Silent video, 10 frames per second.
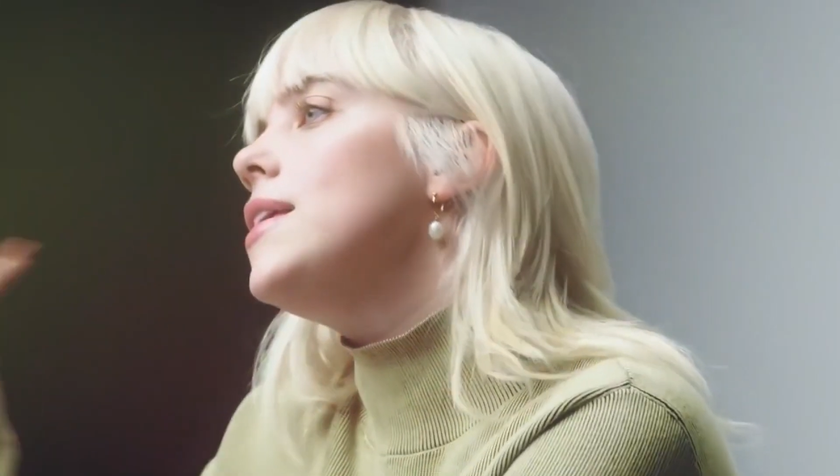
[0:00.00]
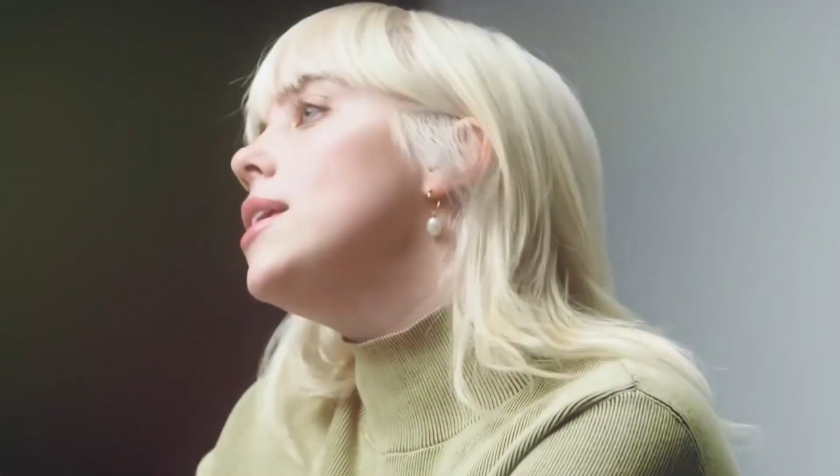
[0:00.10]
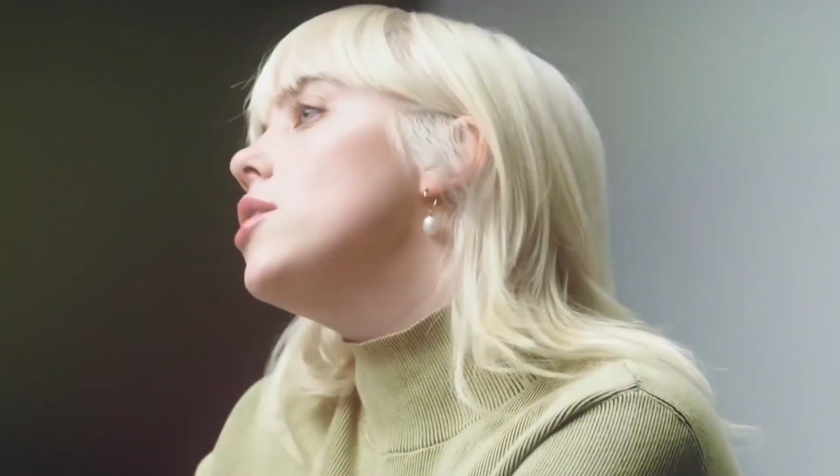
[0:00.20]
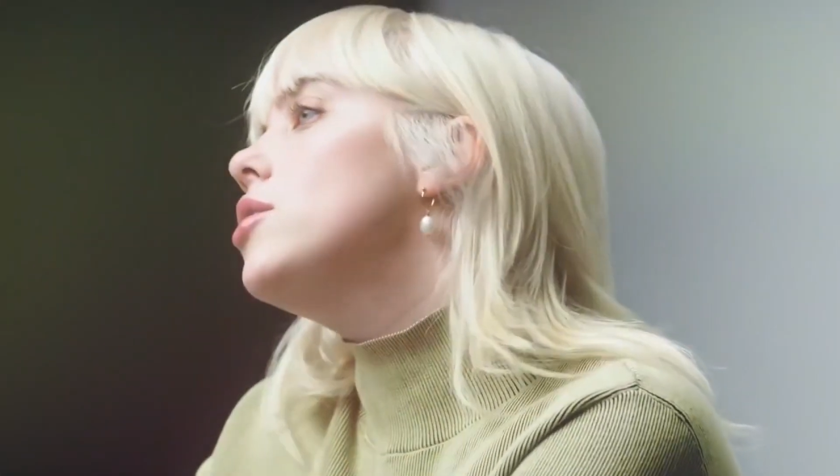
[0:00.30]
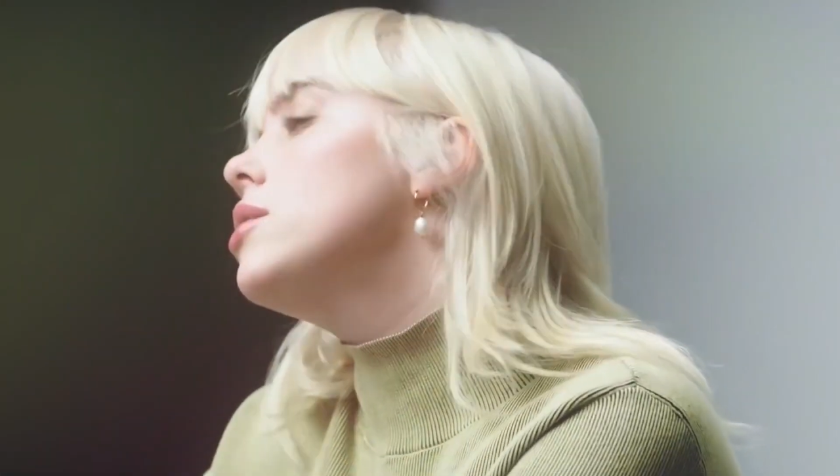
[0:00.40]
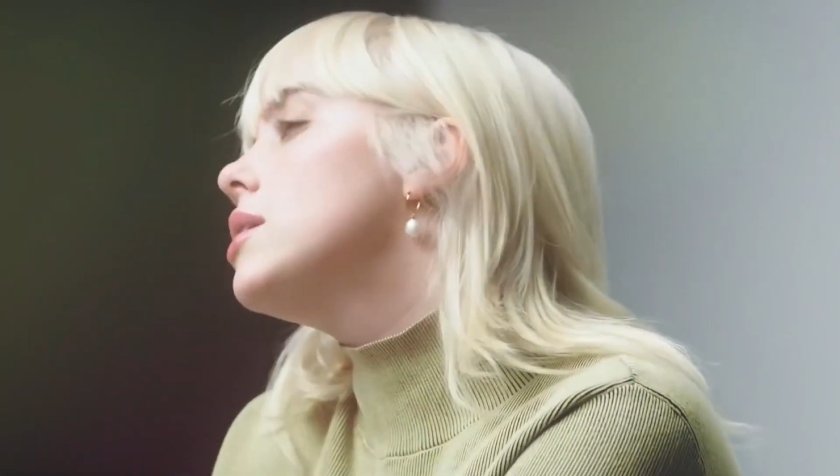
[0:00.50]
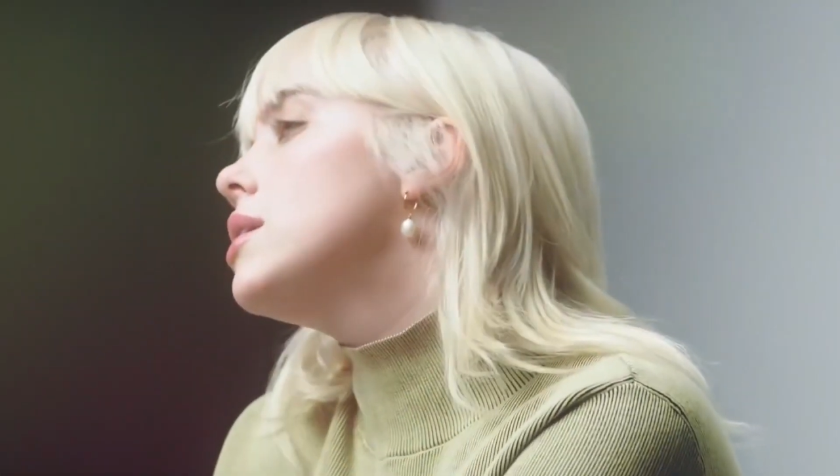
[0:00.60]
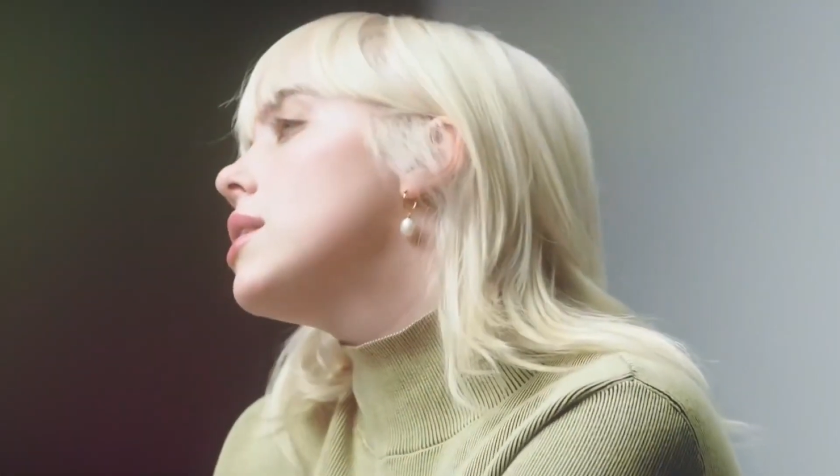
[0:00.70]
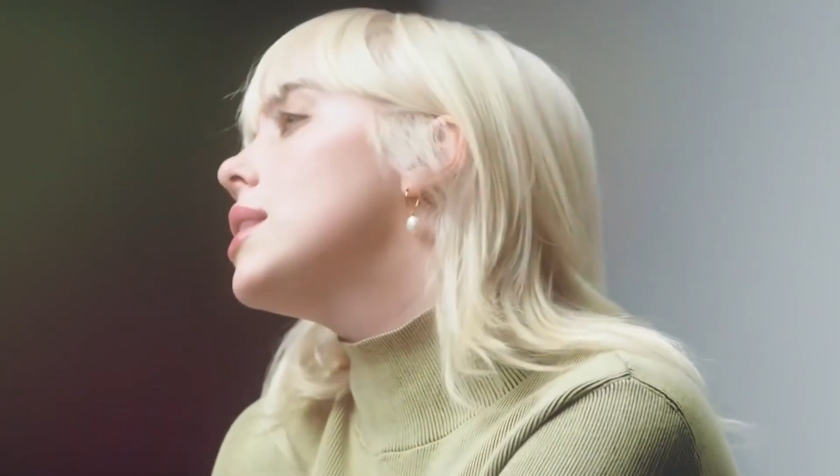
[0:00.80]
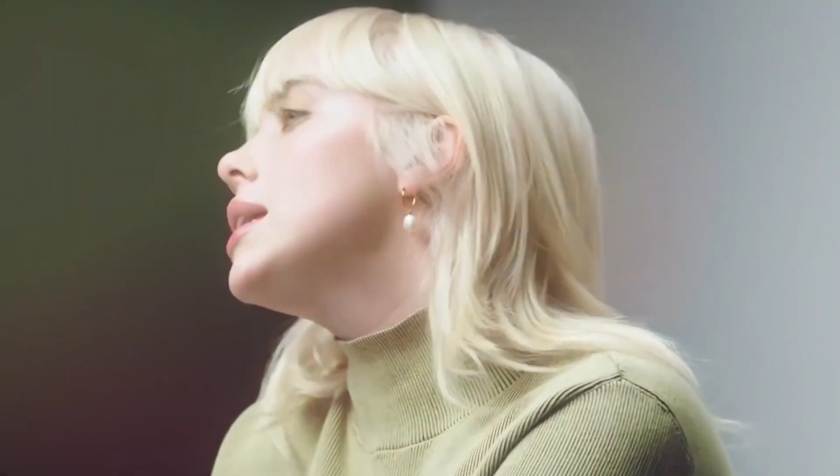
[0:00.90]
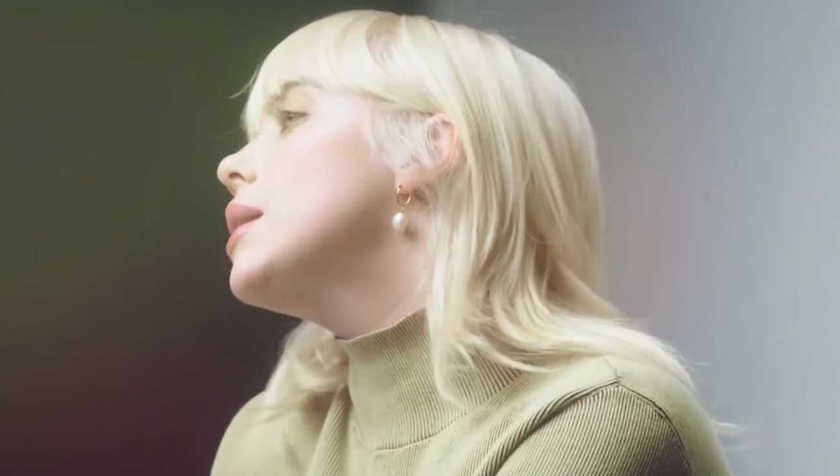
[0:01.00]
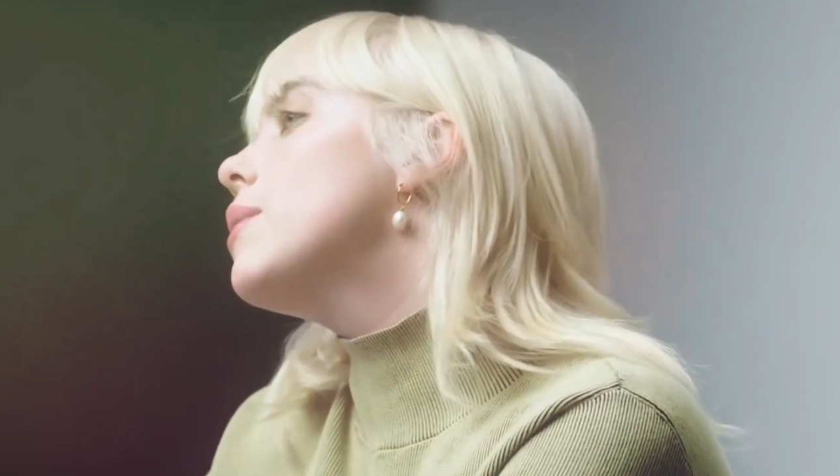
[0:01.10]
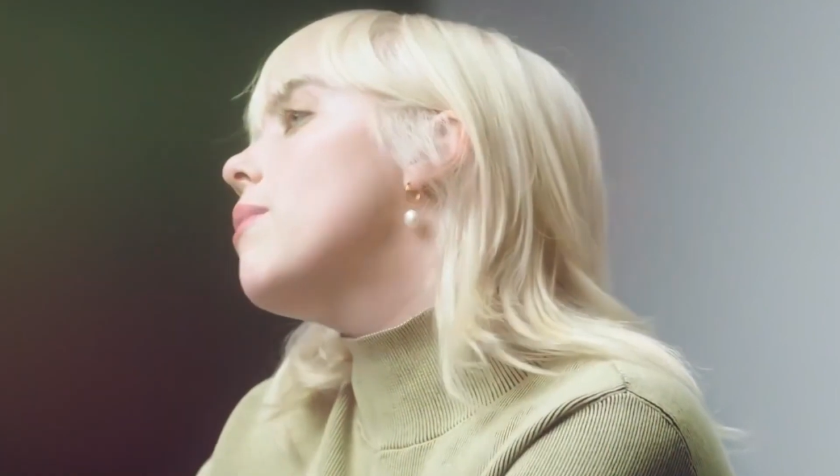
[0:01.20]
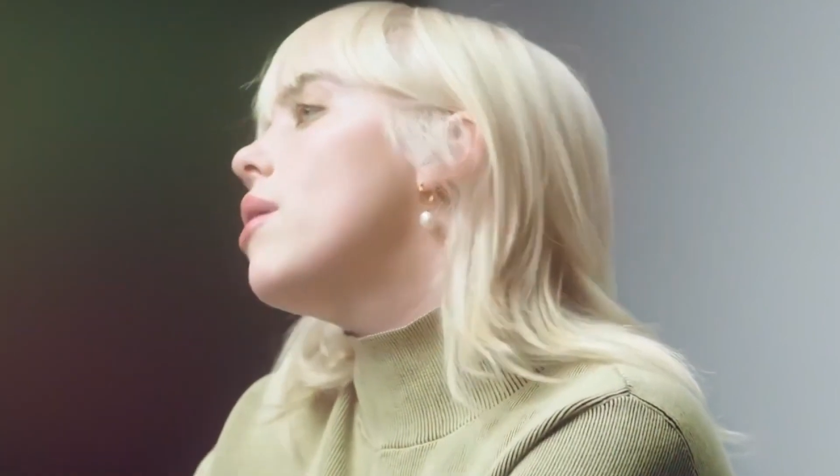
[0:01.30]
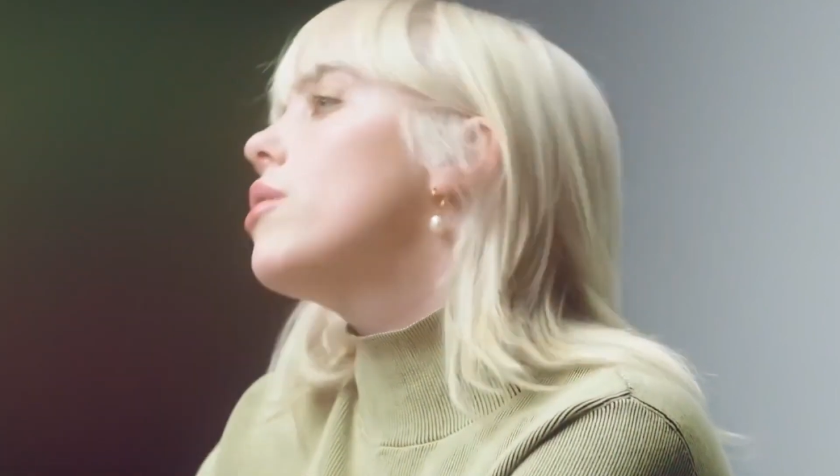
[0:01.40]
of over $53
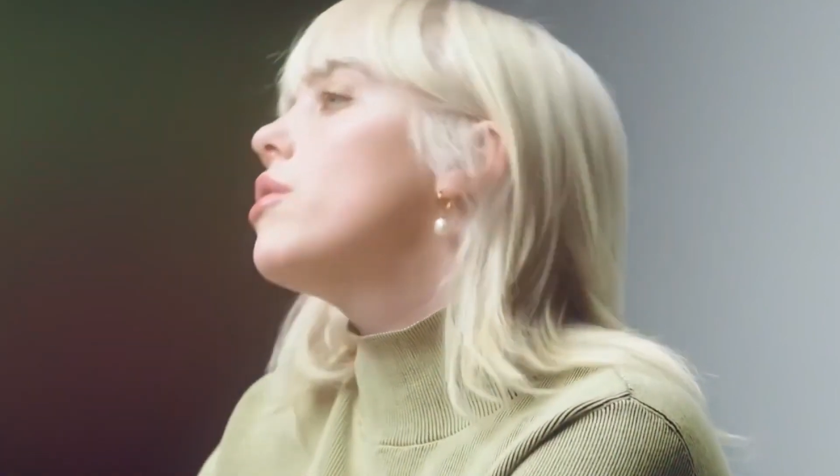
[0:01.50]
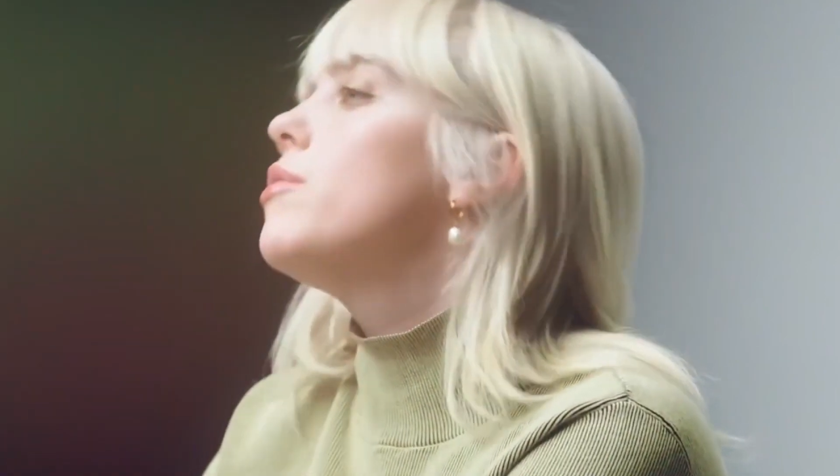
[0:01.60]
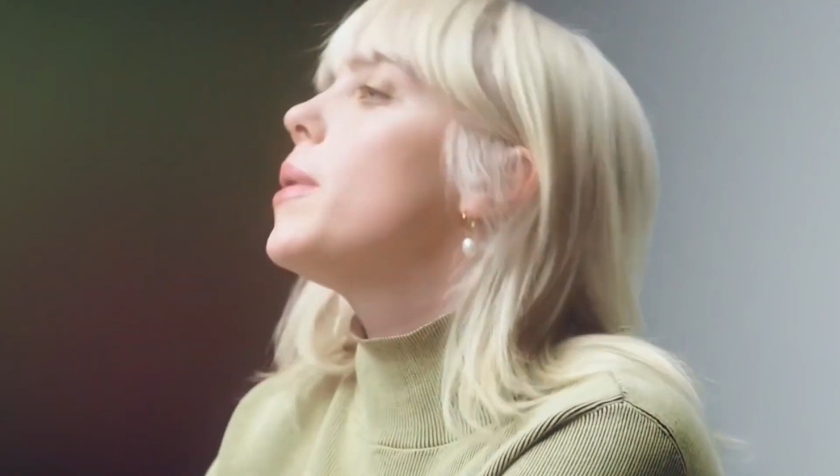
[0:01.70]
million.